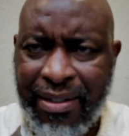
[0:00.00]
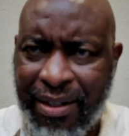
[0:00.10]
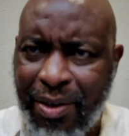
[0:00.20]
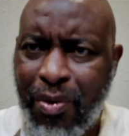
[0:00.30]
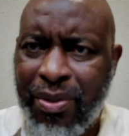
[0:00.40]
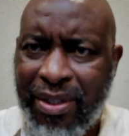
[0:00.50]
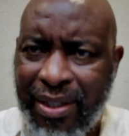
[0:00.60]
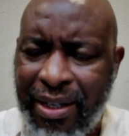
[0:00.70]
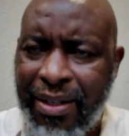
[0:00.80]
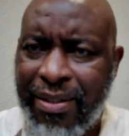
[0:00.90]

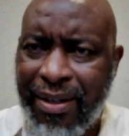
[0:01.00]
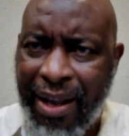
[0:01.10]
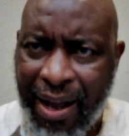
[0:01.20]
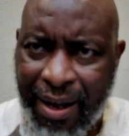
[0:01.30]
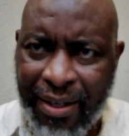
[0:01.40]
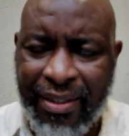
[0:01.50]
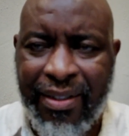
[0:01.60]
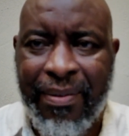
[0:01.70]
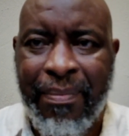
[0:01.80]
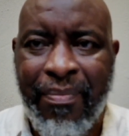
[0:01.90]
reconciliatory heart,
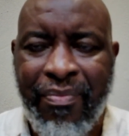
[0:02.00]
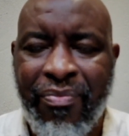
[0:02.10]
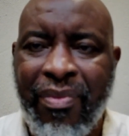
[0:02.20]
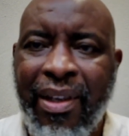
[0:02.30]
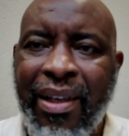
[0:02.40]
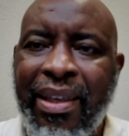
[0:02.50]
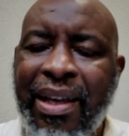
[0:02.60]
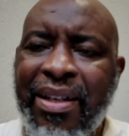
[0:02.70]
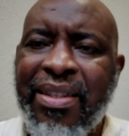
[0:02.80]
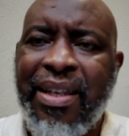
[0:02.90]
he
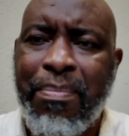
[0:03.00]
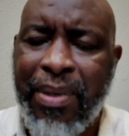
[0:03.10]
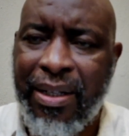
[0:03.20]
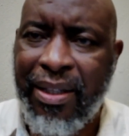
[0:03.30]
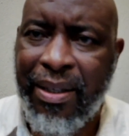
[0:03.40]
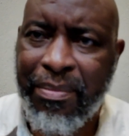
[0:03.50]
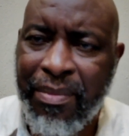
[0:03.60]
accepted them.